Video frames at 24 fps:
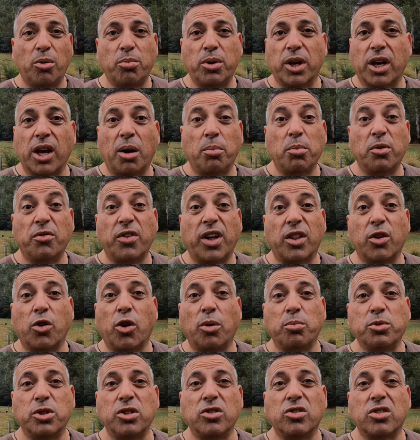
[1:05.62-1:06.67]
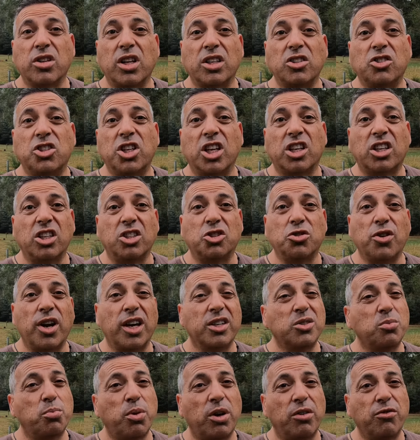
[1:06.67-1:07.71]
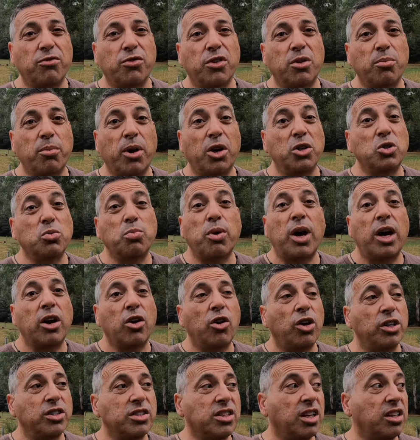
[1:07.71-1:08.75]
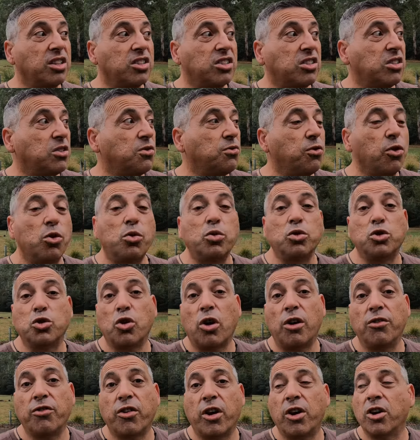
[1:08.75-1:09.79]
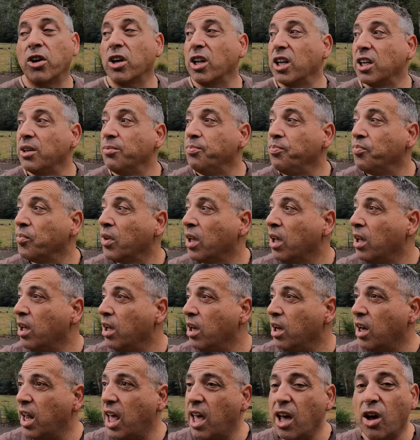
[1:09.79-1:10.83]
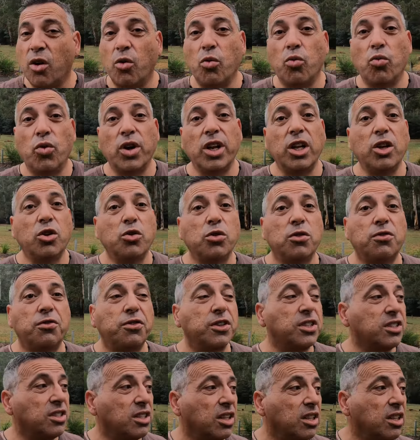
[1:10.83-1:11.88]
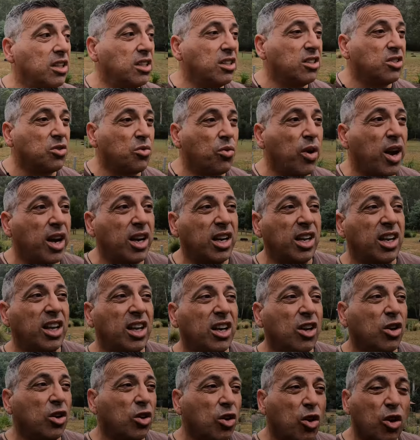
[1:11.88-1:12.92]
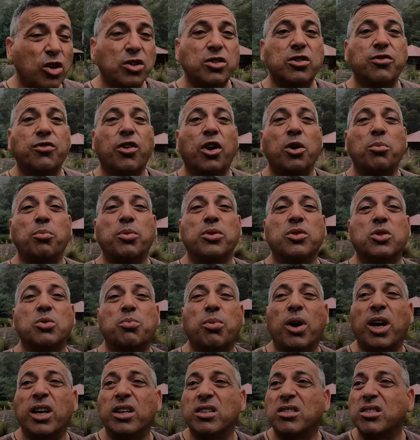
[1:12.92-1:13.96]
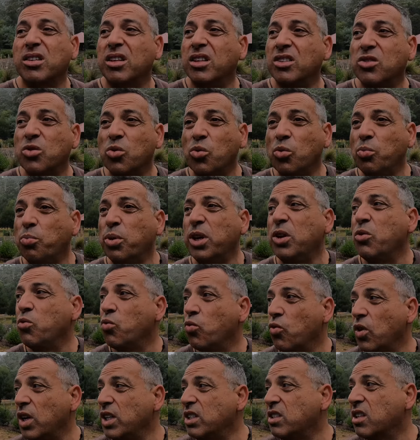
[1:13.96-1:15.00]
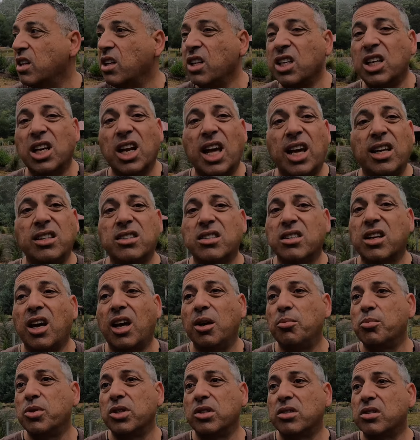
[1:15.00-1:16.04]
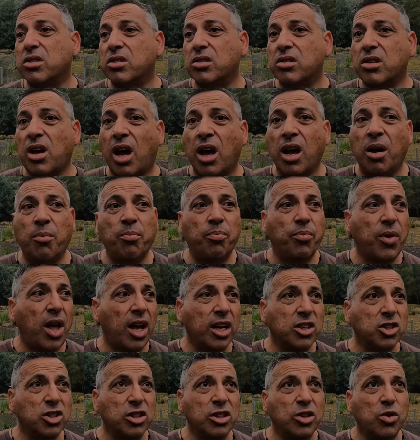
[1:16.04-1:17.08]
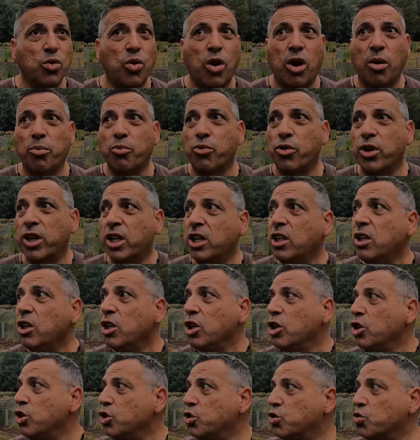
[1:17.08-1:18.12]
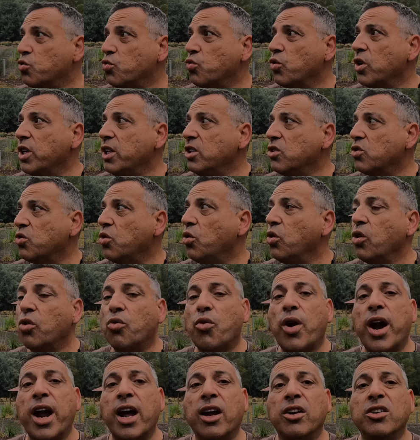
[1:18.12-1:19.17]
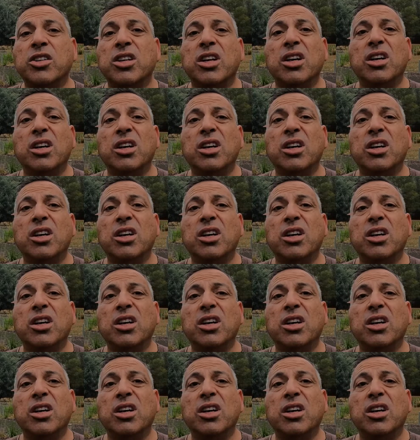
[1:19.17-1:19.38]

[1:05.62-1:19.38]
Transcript: be a couple of other options. Let's check your tracks, but for the most part, I'd say this is forward drive only. Now, really good facilities around here, lots of open space. It's all been recently landscaped. It's actually quite pretty. Trees all around.